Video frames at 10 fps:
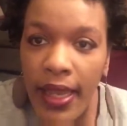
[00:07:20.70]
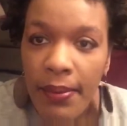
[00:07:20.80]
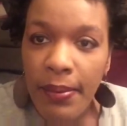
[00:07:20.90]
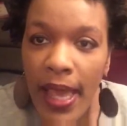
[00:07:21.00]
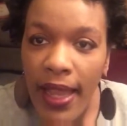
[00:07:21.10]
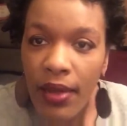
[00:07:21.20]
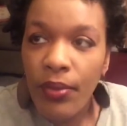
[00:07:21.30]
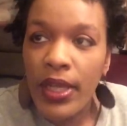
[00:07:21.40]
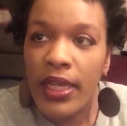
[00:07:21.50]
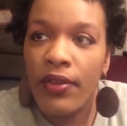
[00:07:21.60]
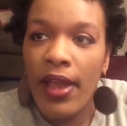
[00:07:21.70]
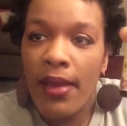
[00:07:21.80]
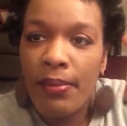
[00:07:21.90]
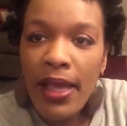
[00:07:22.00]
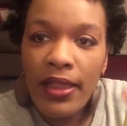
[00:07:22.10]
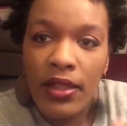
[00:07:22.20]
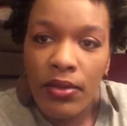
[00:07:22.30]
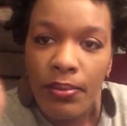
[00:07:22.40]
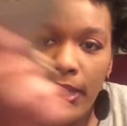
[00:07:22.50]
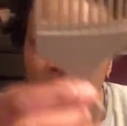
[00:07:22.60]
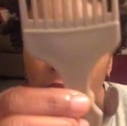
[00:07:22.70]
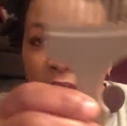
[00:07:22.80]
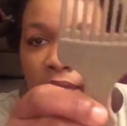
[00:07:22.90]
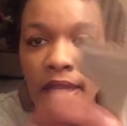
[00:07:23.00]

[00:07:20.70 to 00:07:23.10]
I'm back. I went and grabbed my little pick.